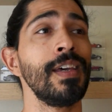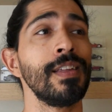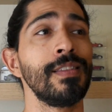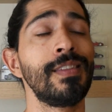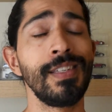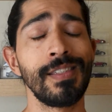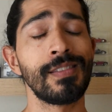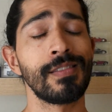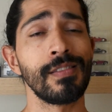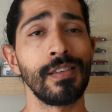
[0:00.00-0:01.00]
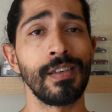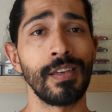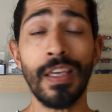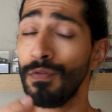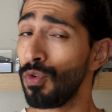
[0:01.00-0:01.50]
This
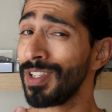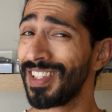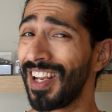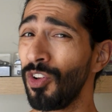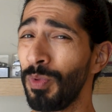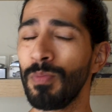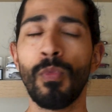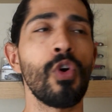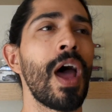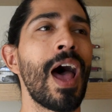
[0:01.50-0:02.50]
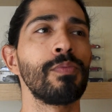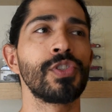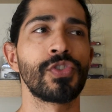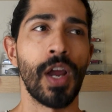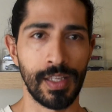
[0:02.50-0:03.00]
influence is a little bit more
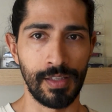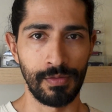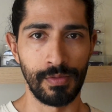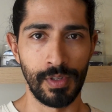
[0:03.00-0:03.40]
abstract.